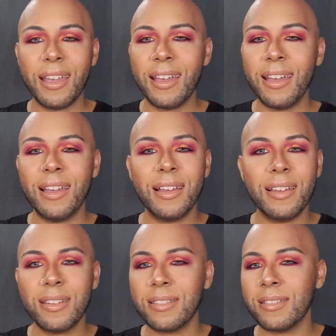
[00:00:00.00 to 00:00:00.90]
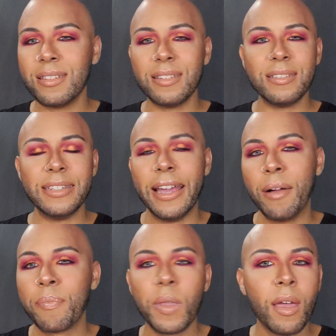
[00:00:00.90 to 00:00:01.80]

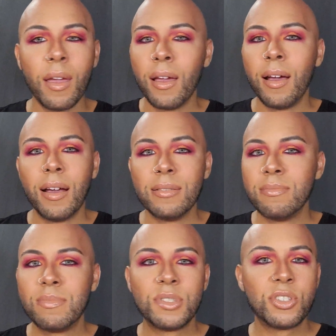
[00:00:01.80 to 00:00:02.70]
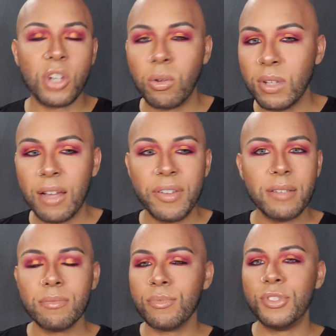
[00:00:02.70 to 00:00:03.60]
Yeah. Don't love
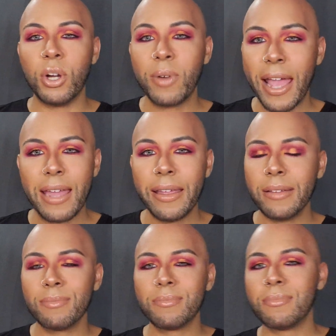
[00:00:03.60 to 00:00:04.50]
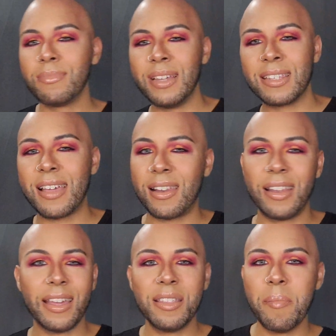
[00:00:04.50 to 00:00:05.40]
it. Don't hate it. It's kind of
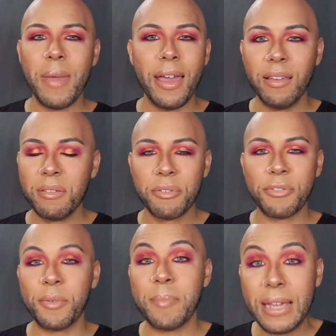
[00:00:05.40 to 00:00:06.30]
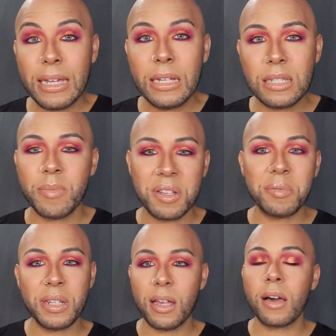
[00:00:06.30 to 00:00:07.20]
like in the meh for me, to be
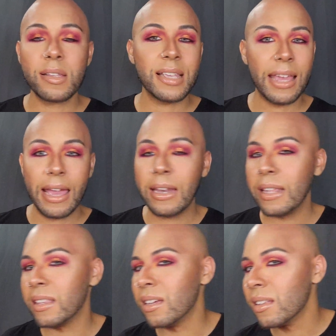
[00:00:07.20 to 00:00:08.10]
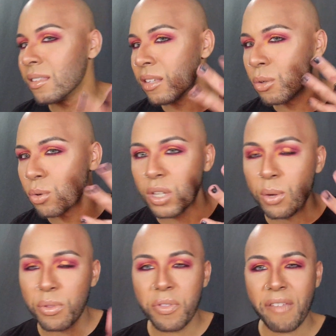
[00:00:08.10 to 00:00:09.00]
completely honest. Again, the little
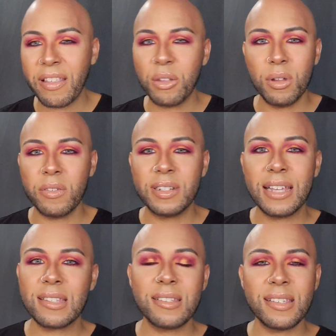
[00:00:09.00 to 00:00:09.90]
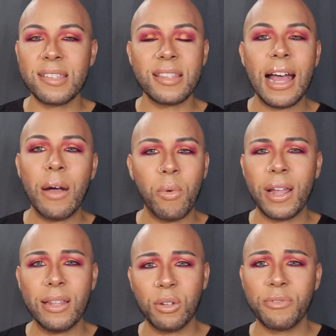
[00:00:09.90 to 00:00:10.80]
glow thing, the little iridescence is not what
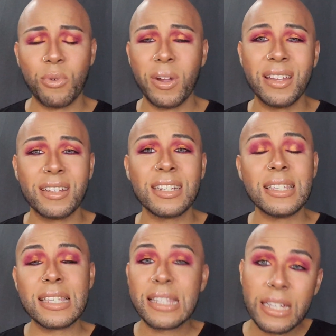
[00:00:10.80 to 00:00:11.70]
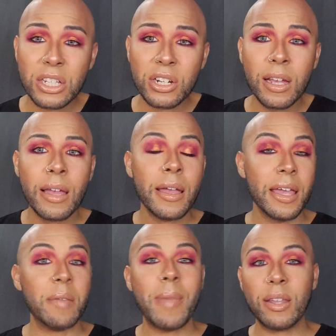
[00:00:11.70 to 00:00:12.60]
I look for in a concealer.
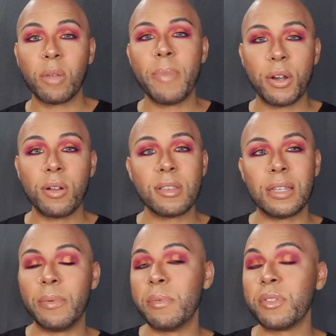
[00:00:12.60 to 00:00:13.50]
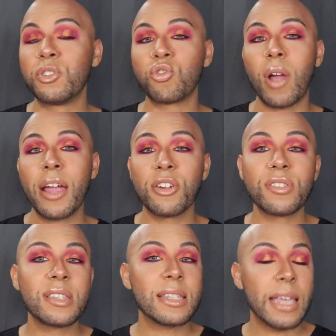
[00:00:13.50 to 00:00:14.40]
It may look better on someone with drier
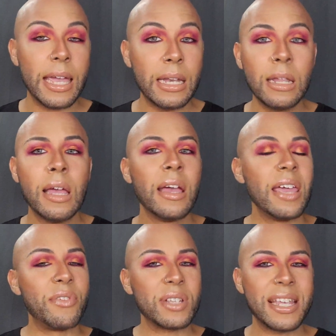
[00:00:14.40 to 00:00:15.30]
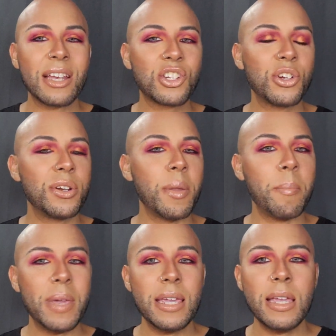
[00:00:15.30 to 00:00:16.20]
skin. If you're textured,
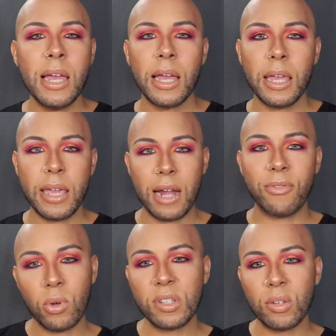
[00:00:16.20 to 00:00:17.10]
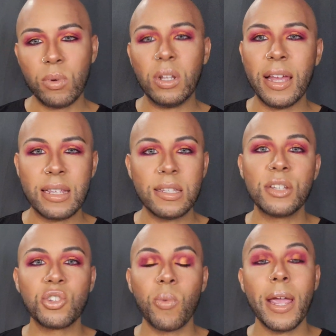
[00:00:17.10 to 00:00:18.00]
be careful because it will
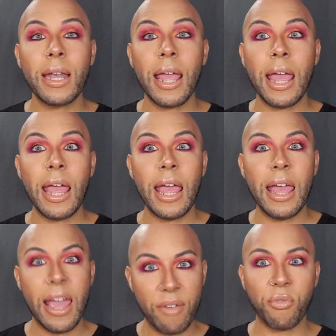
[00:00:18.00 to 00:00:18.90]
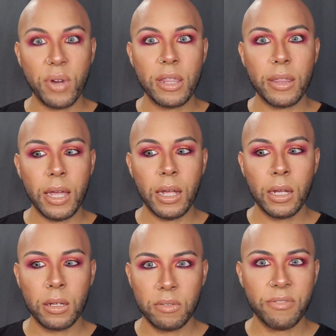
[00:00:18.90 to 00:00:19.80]
accentuate everything.
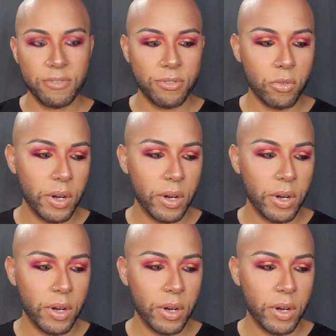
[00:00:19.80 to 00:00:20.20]
For